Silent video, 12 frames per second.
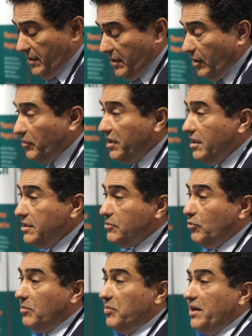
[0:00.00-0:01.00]
The only thing
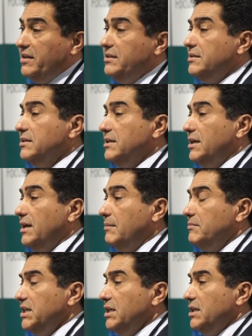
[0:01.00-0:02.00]
is with blood,
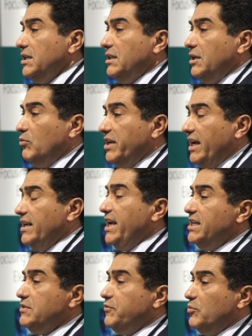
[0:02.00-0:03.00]
they will not
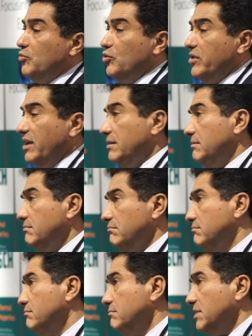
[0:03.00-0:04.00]
last for more
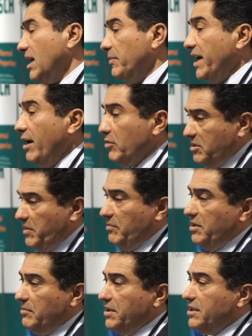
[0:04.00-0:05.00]
than a couple of hours
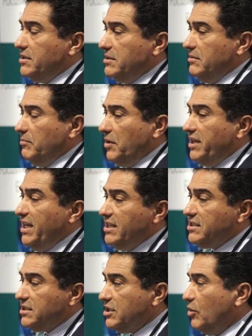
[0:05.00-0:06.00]
maybe, because blood
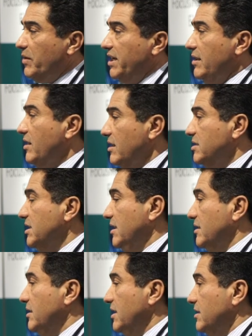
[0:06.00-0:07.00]
has so many things
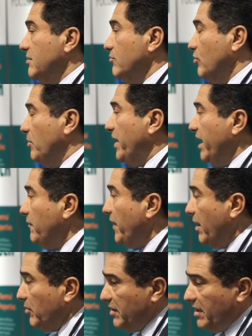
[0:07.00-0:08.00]
in it that will
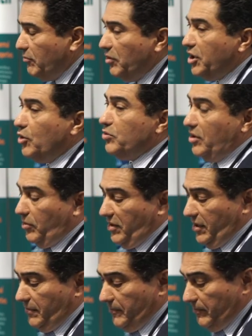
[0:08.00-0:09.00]
biofoul and will coat the whole thing.